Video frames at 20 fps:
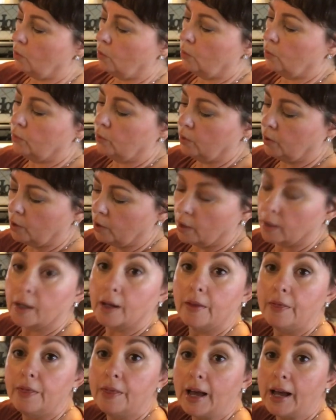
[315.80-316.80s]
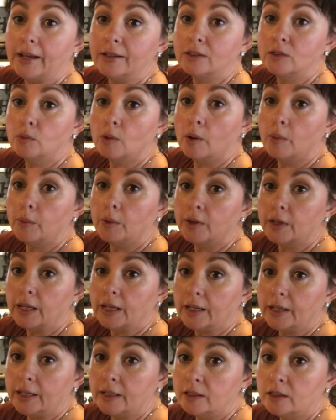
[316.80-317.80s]
old look, and that's what we're
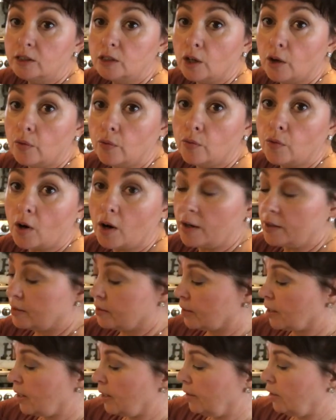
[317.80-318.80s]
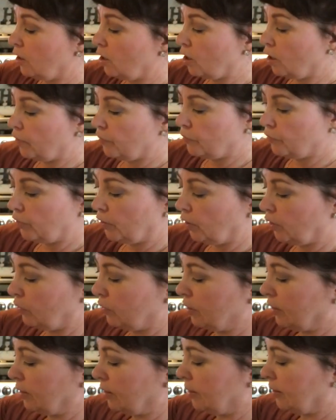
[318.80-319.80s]
getting so far. It's kind of hard for you
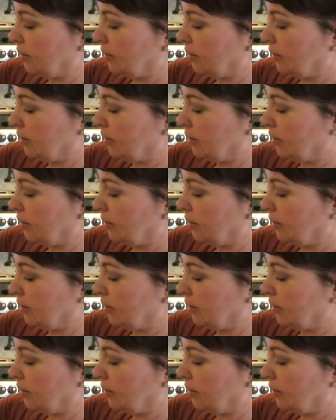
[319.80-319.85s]
to